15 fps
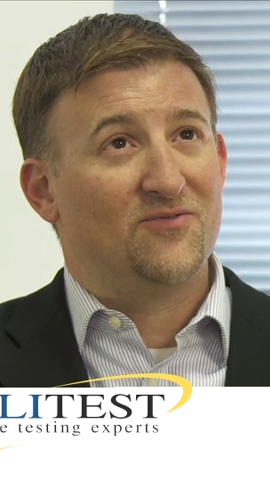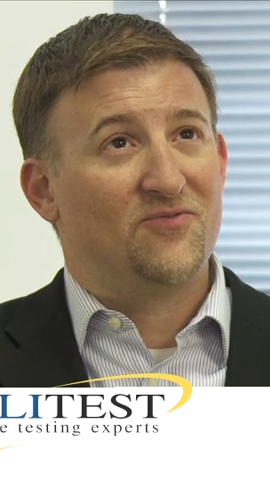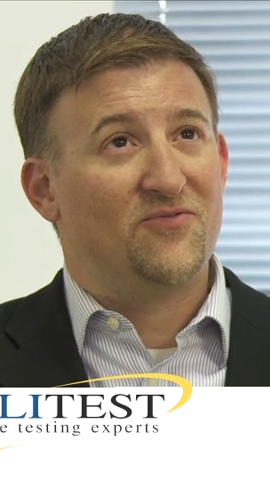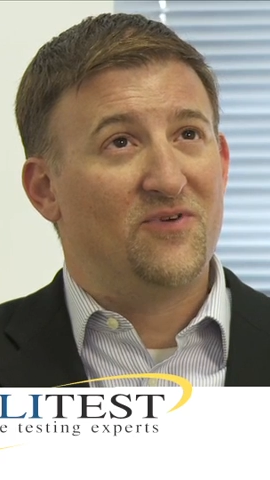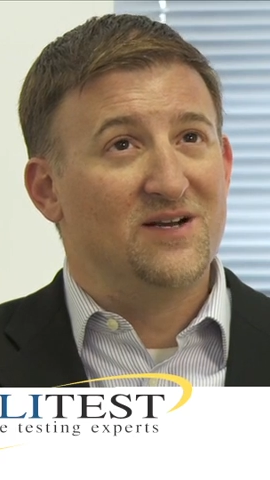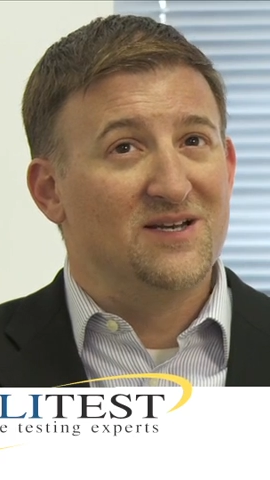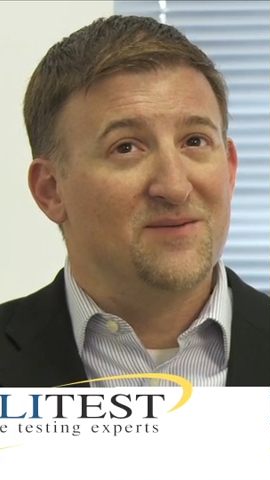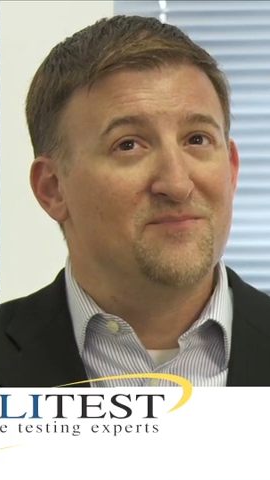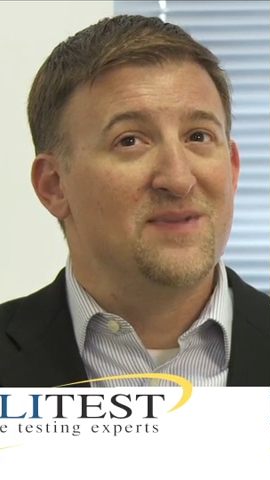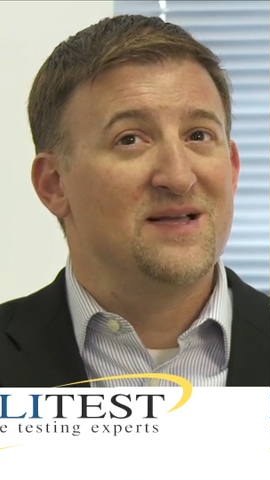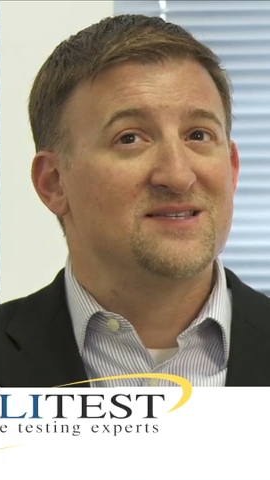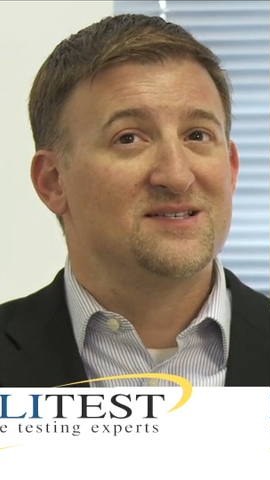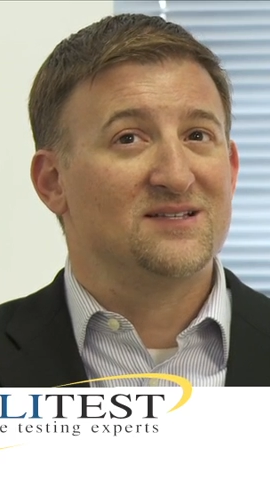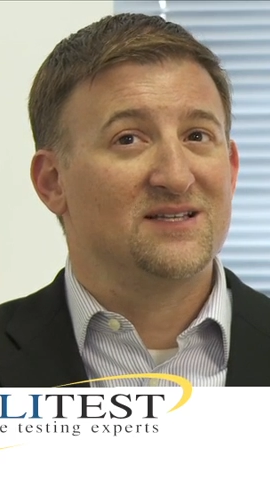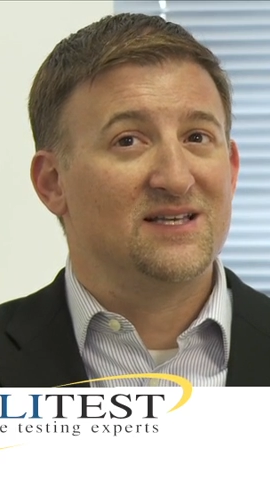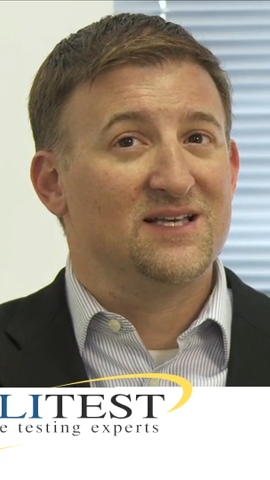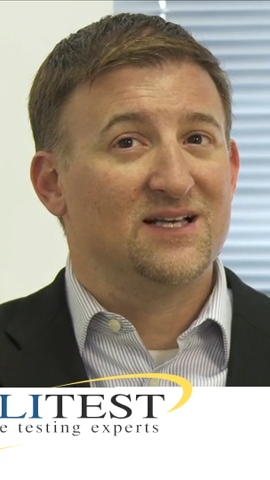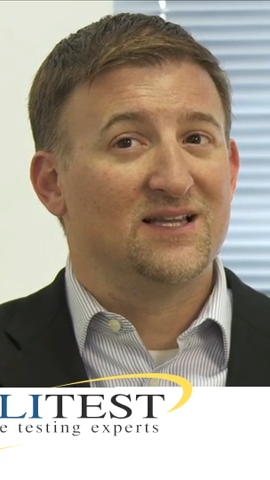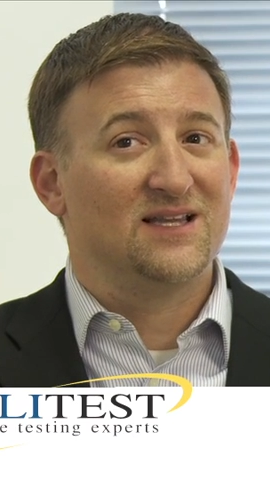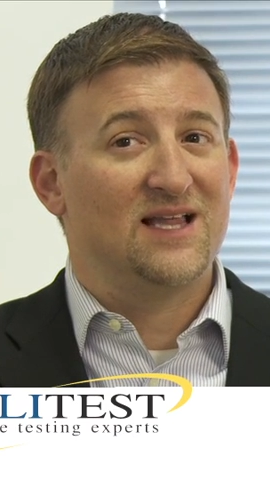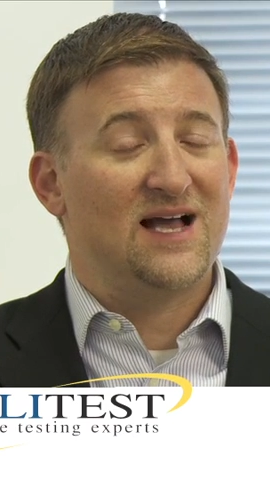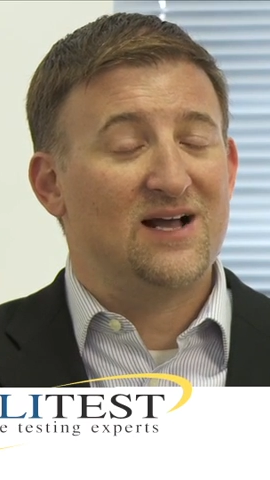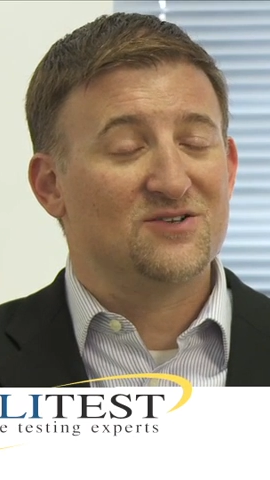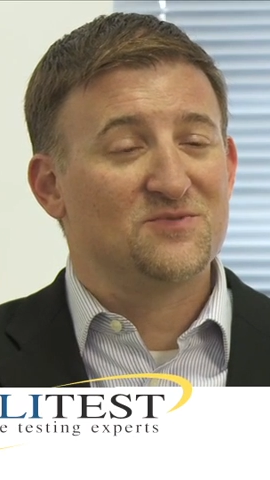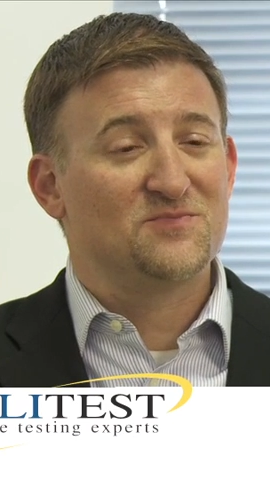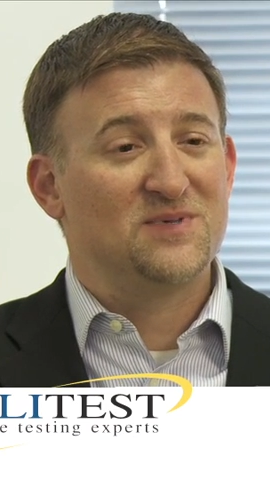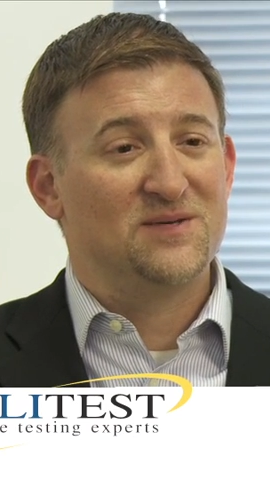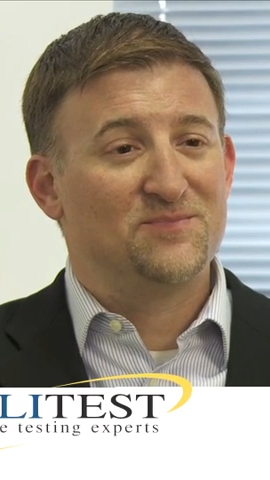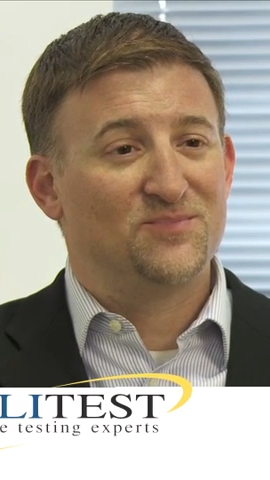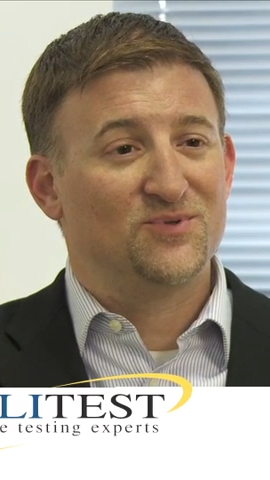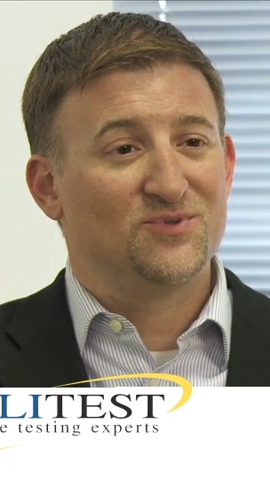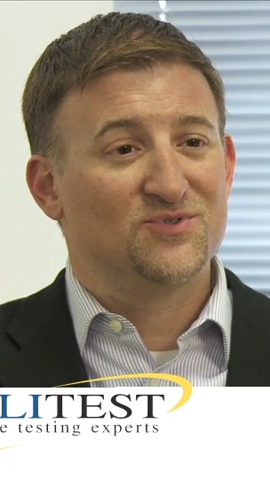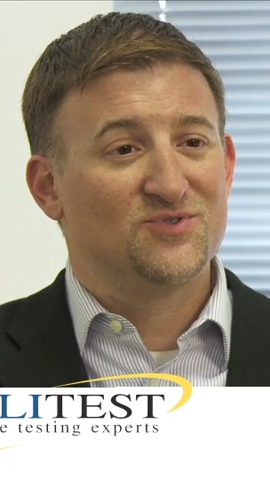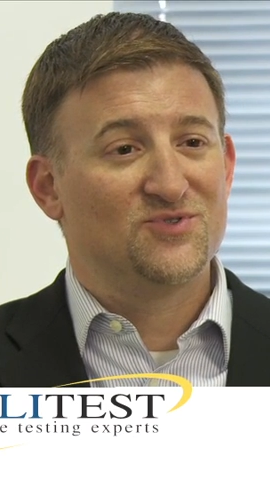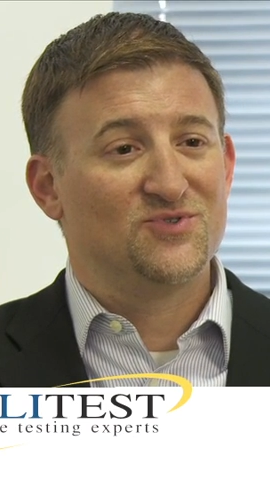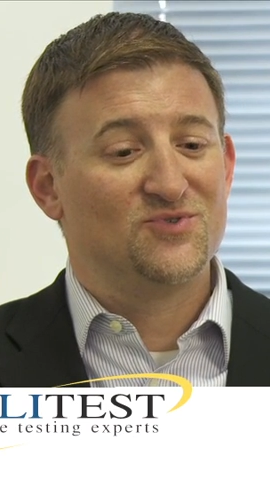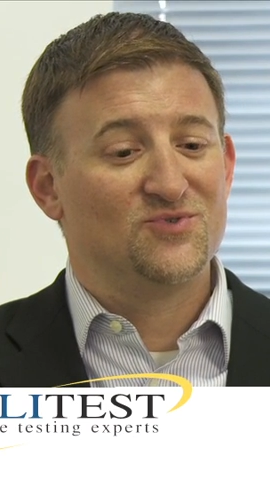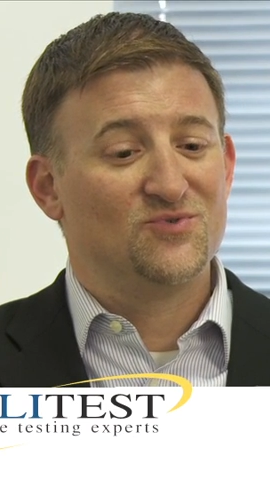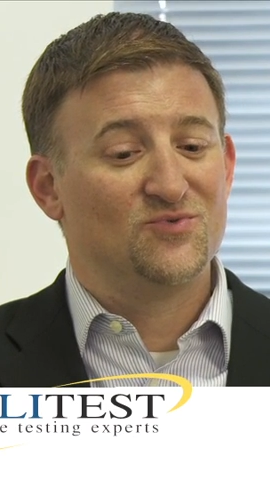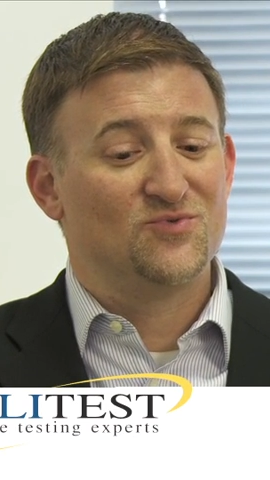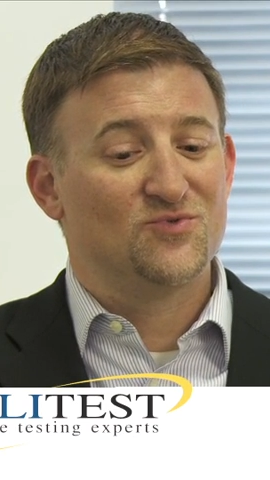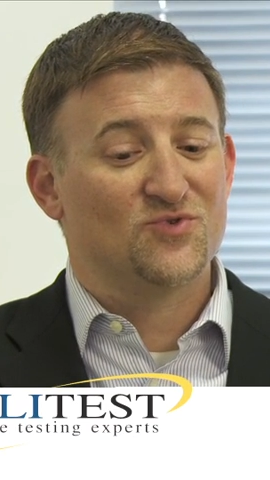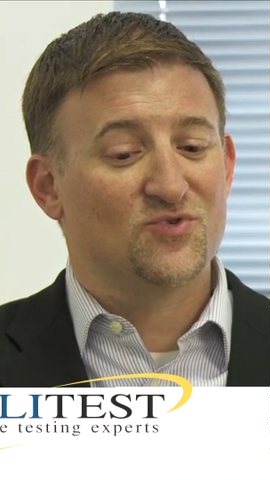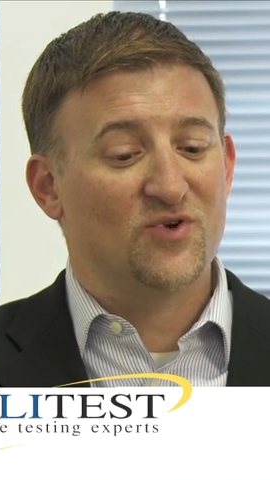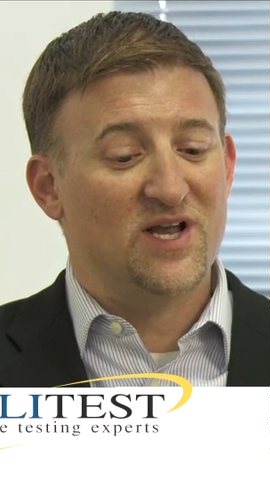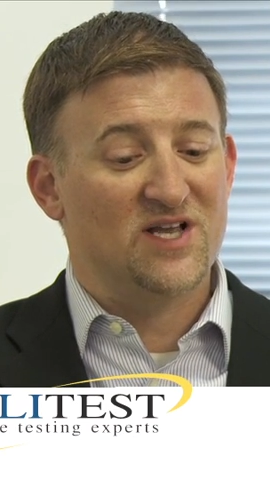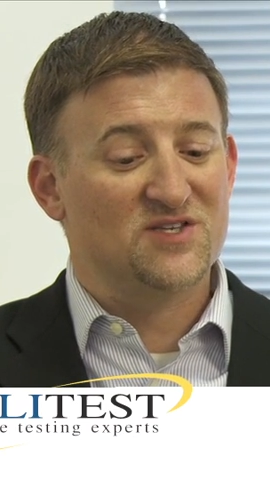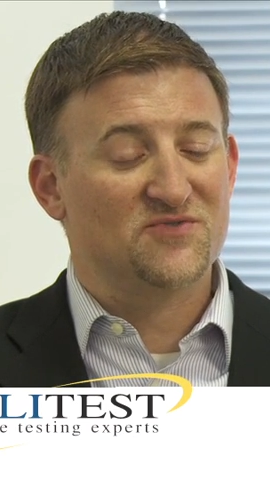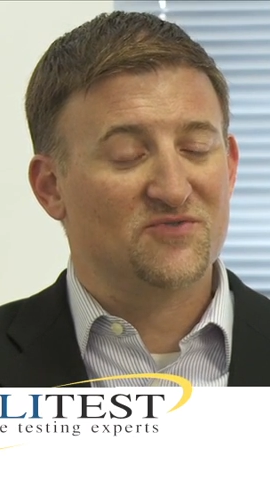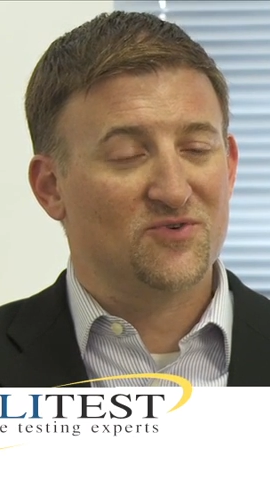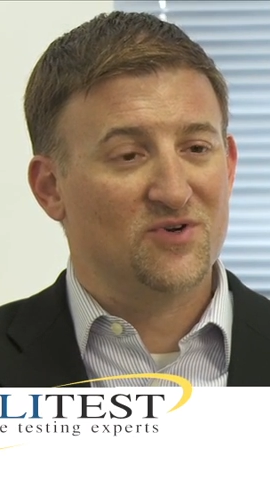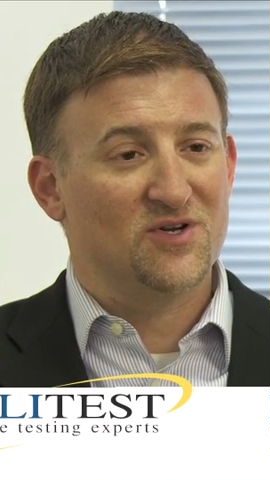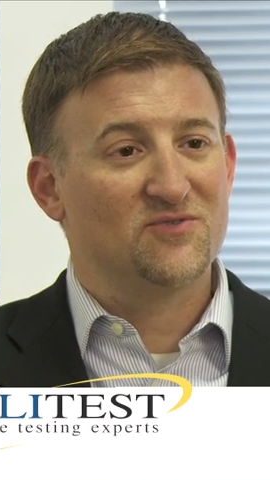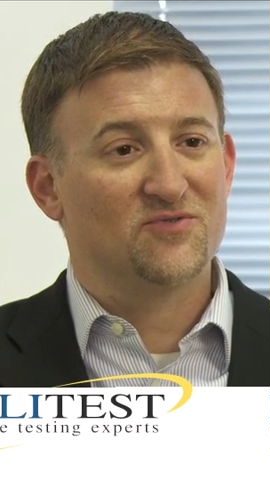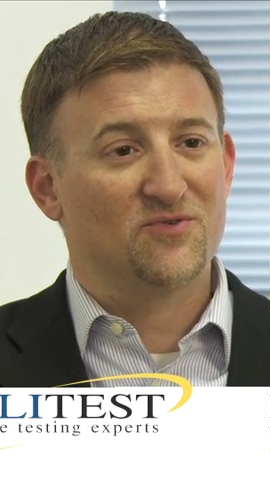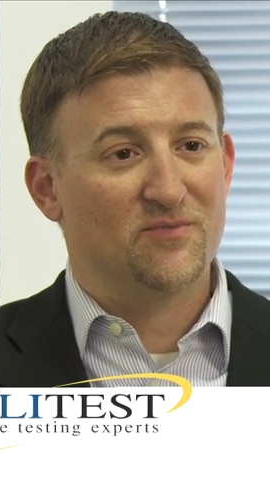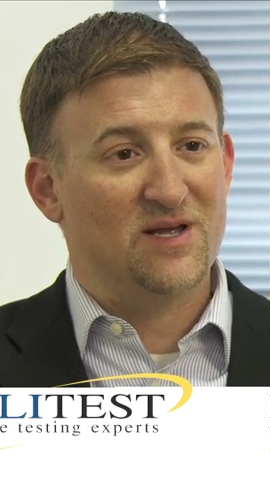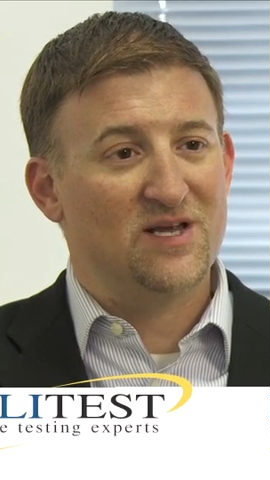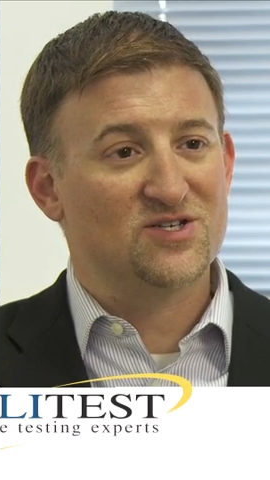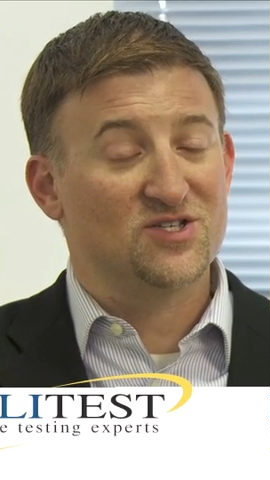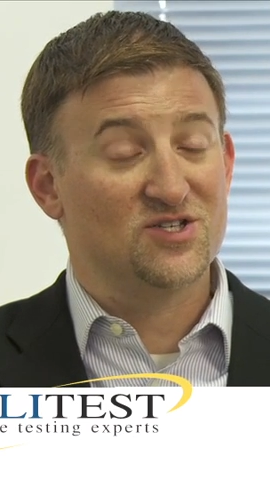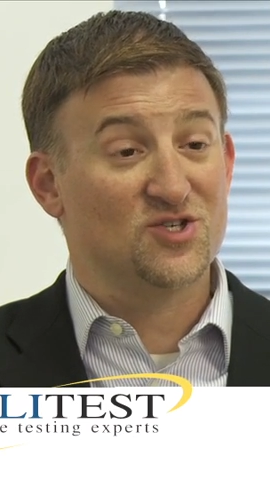fundamentally allows people to transfer information,